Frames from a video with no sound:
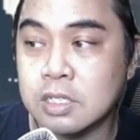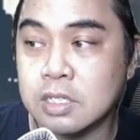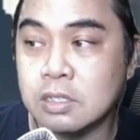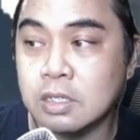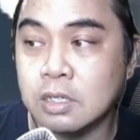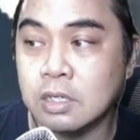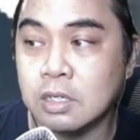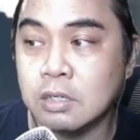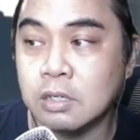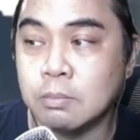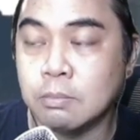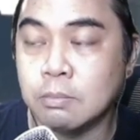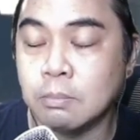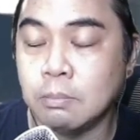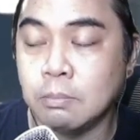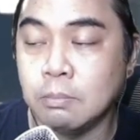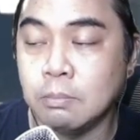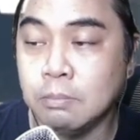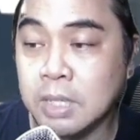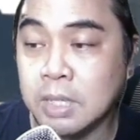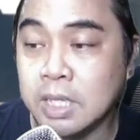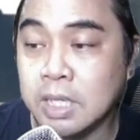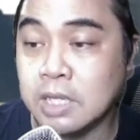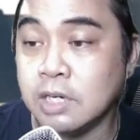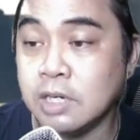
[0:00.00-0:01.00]
The
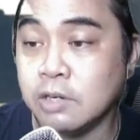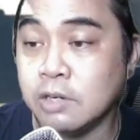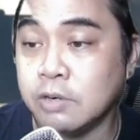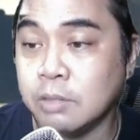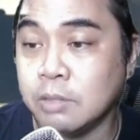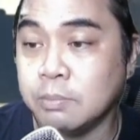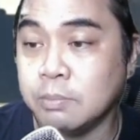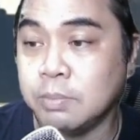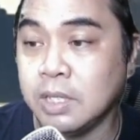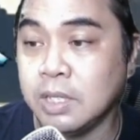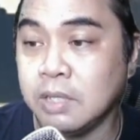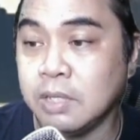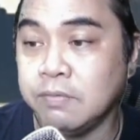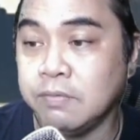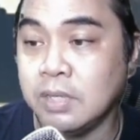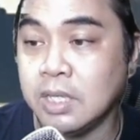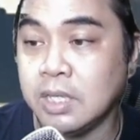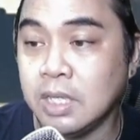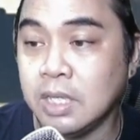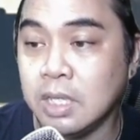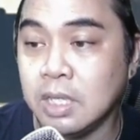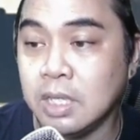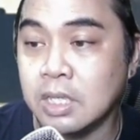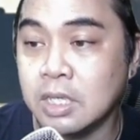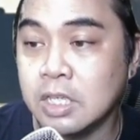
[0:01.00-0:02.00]
me clearing
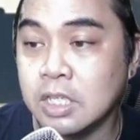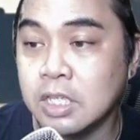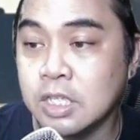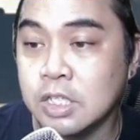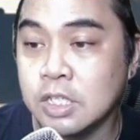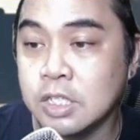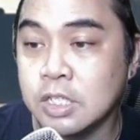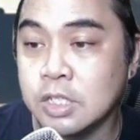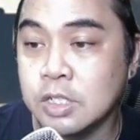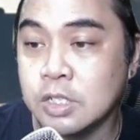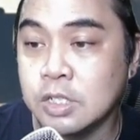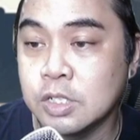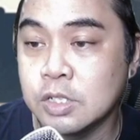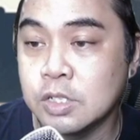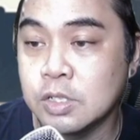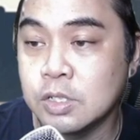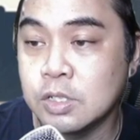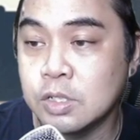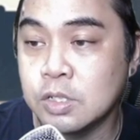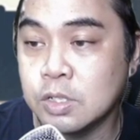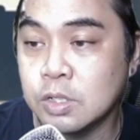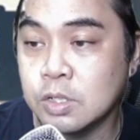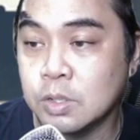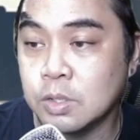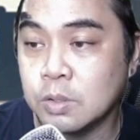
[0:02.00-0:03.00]
PvE.
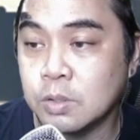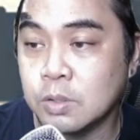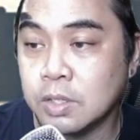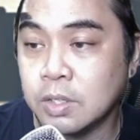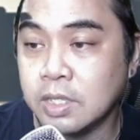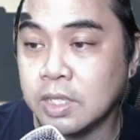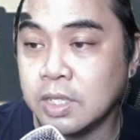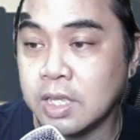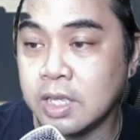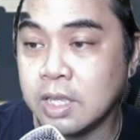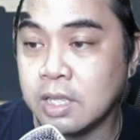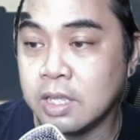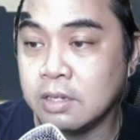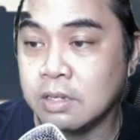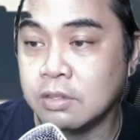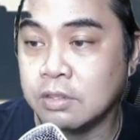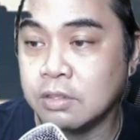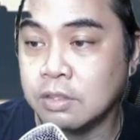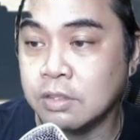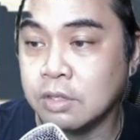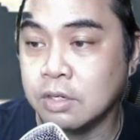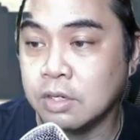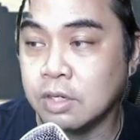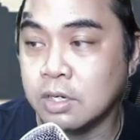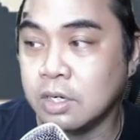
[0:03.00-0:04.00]
So again,
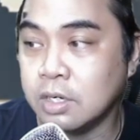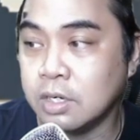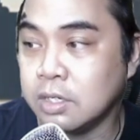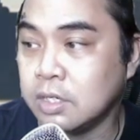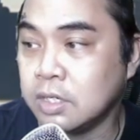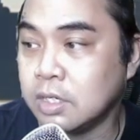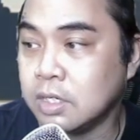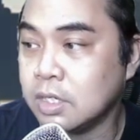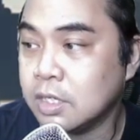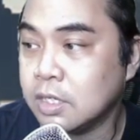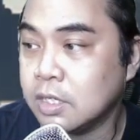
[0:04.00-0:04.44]
third,